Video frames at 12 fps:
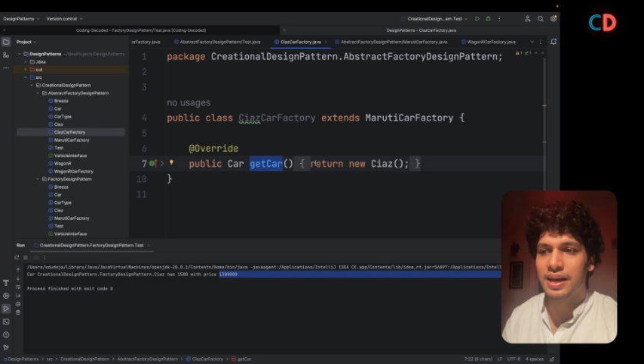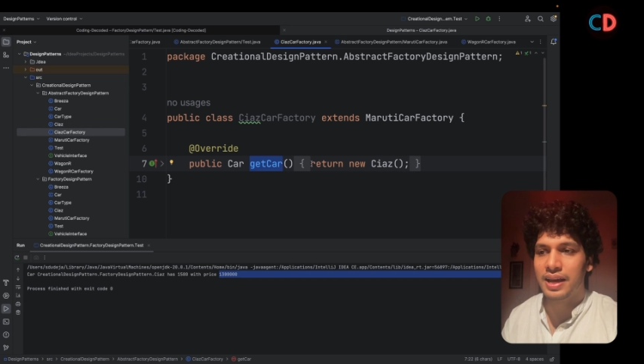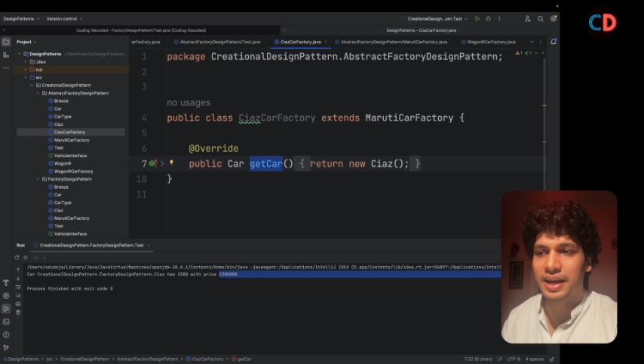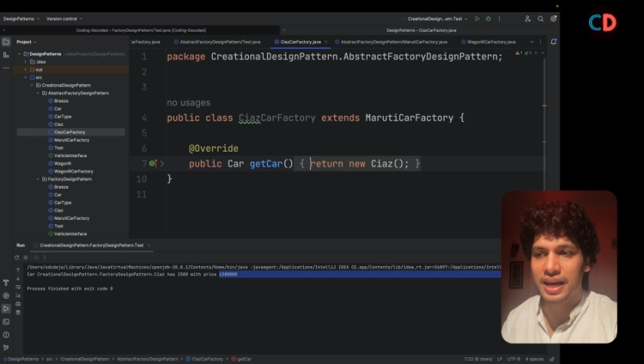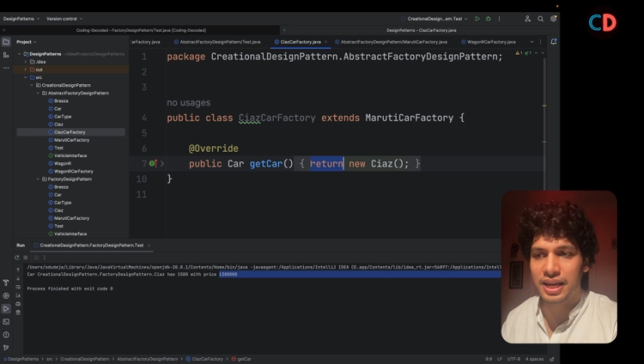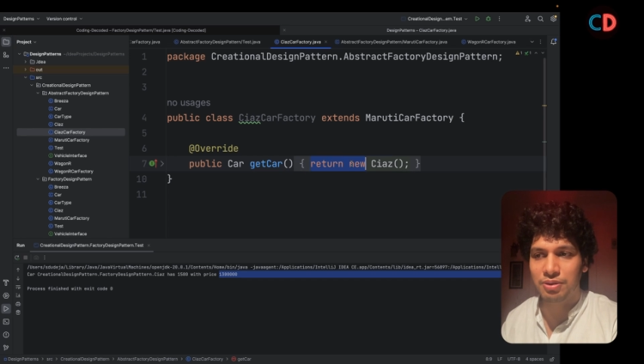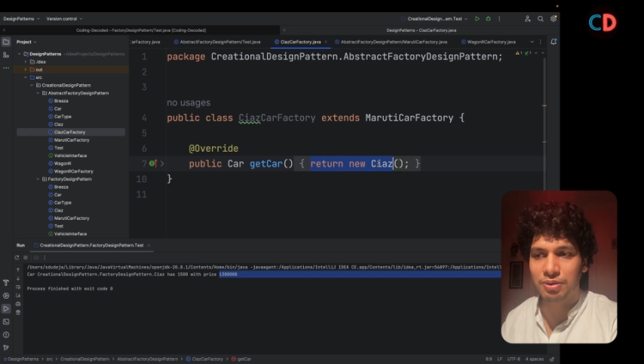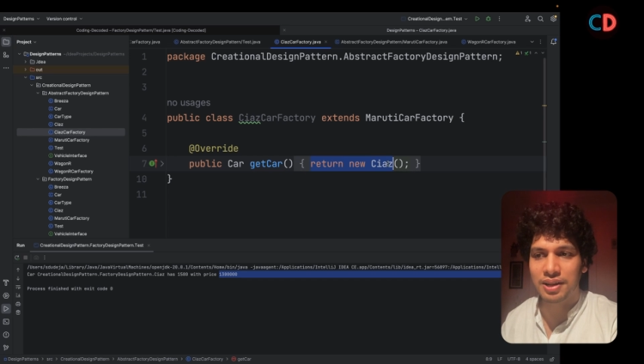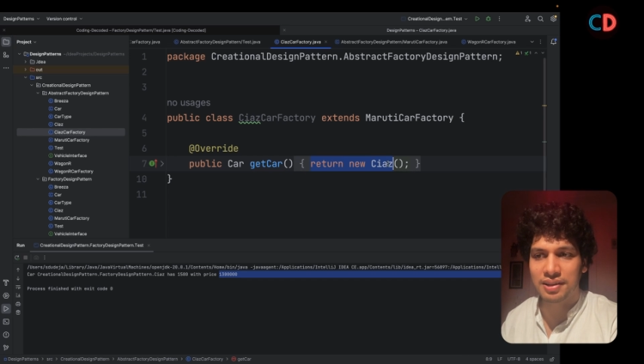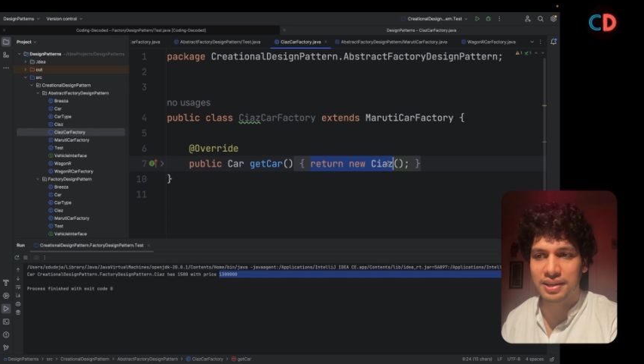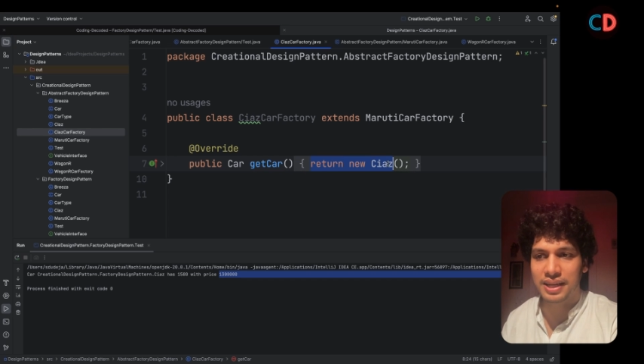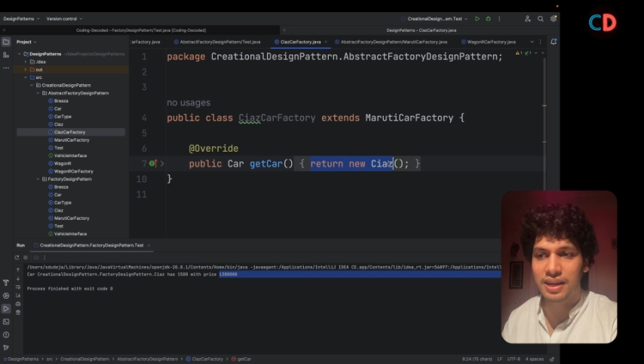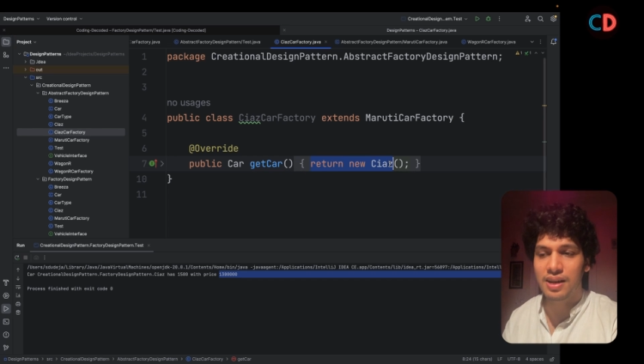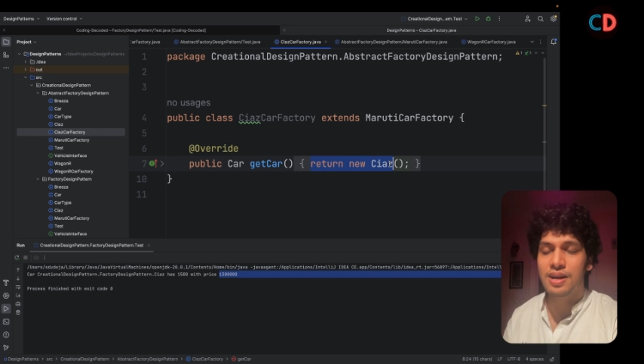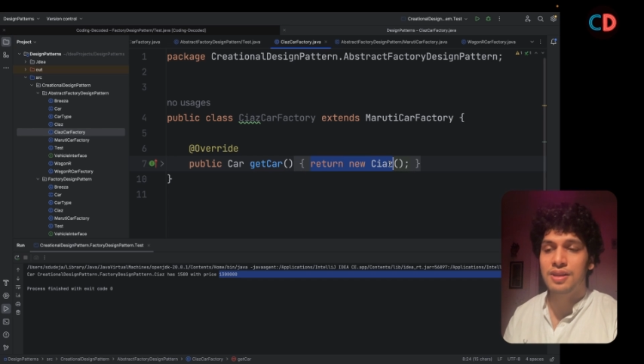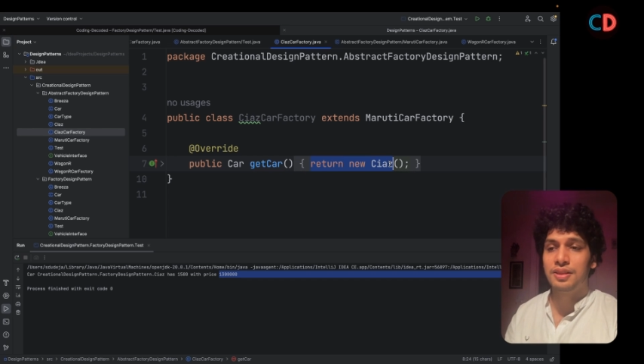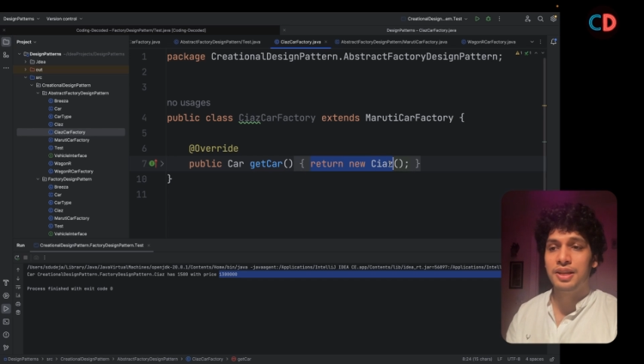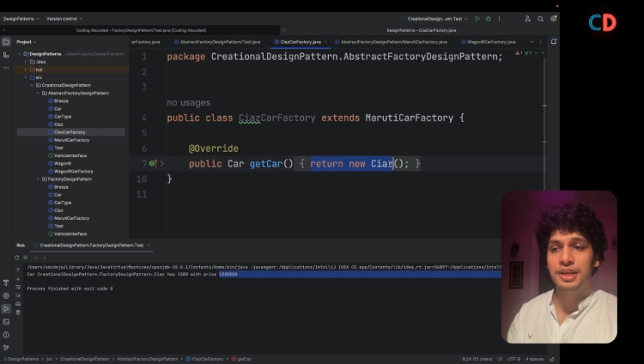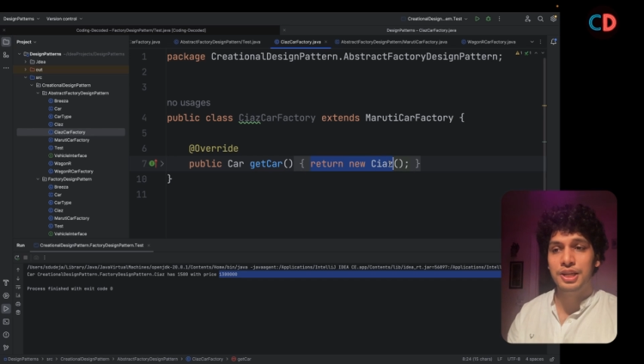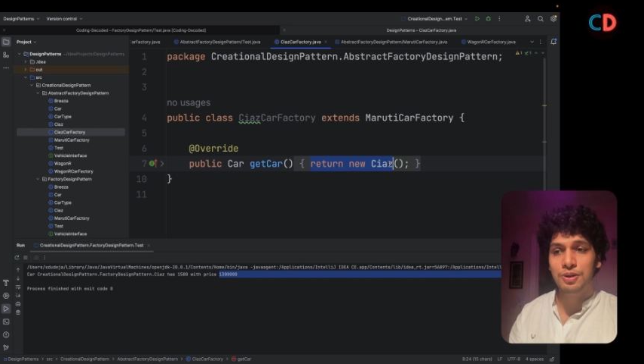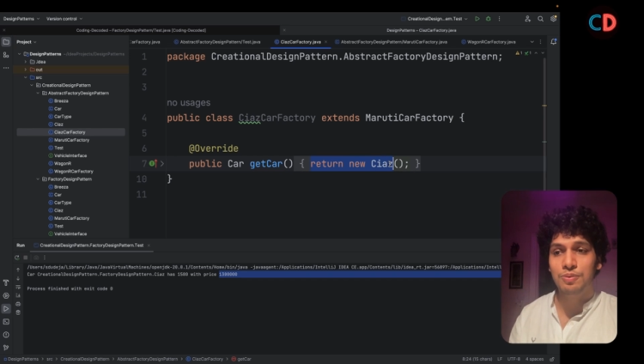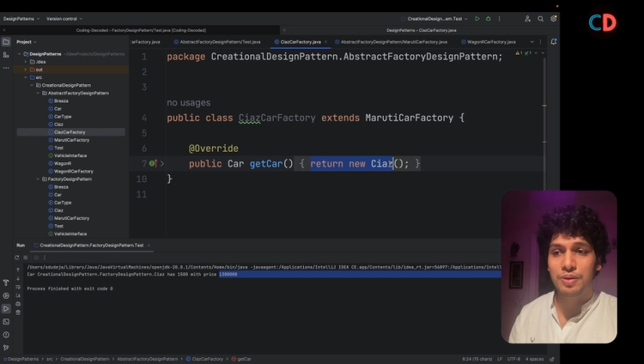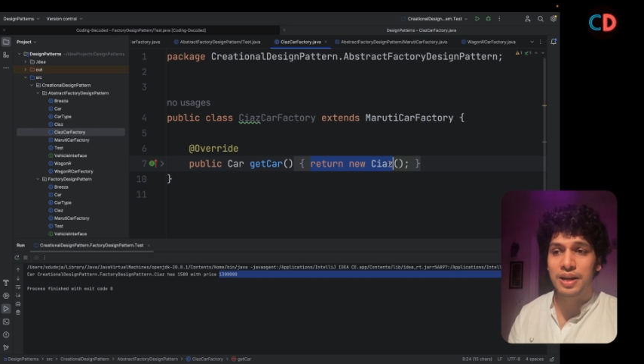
Here you can see the new